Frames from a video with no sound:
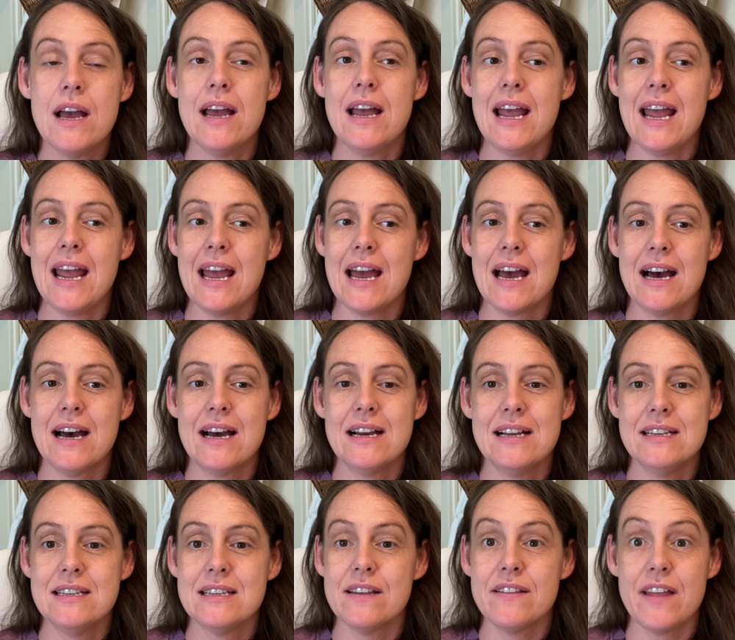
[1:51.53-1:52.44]

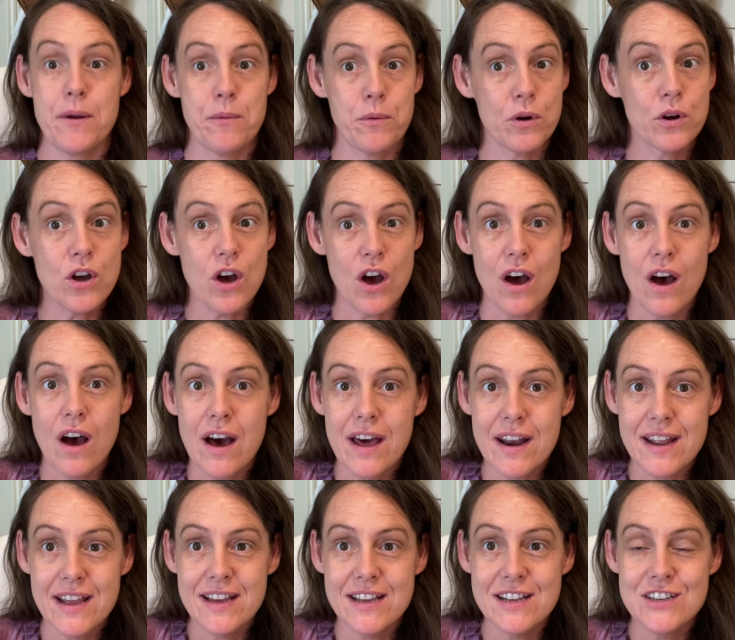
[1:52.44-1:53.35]
and they were
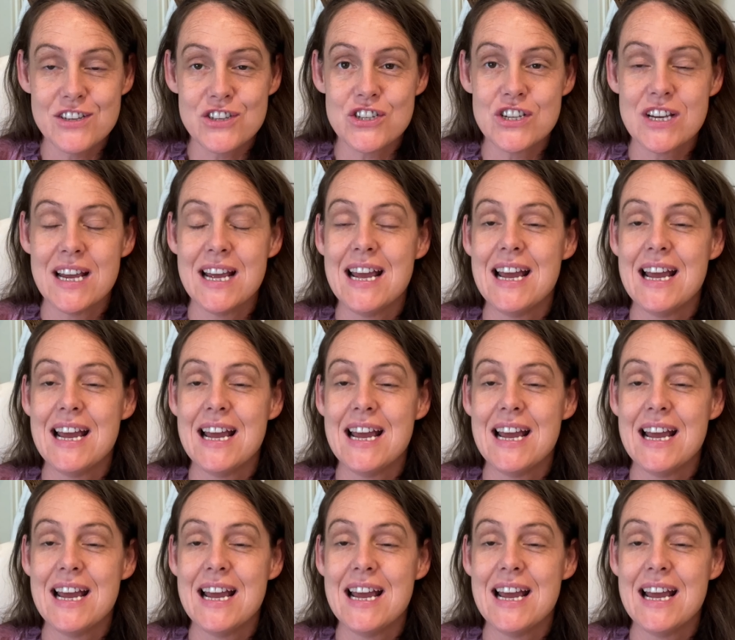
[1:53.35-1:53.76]
cottage.